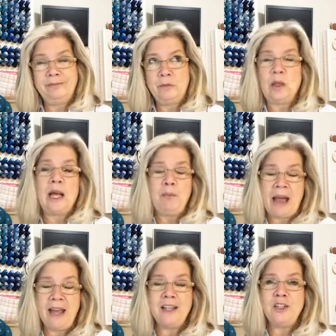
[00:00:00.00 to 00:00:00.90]
well, I
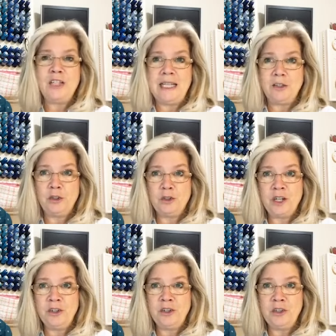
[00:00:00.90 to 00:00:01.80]
packaged the
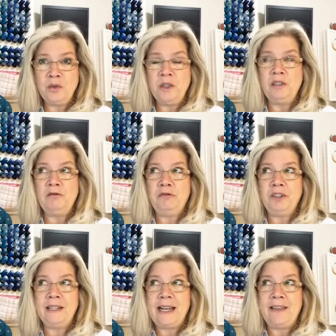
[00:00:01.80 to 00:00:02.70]
instructions with the
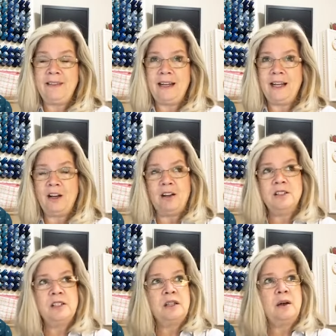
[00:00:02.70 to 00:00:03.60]
foot and then I
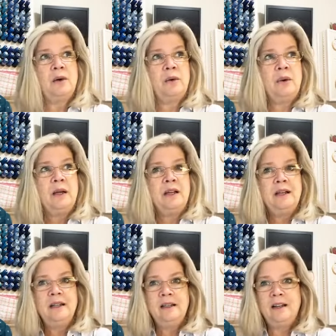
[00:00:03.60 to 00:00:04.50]
also,
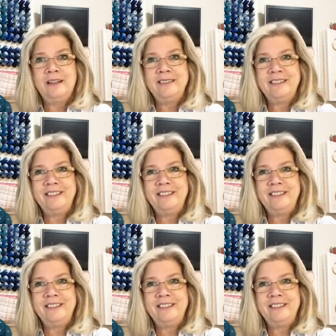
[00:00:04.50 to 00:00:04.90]
uh,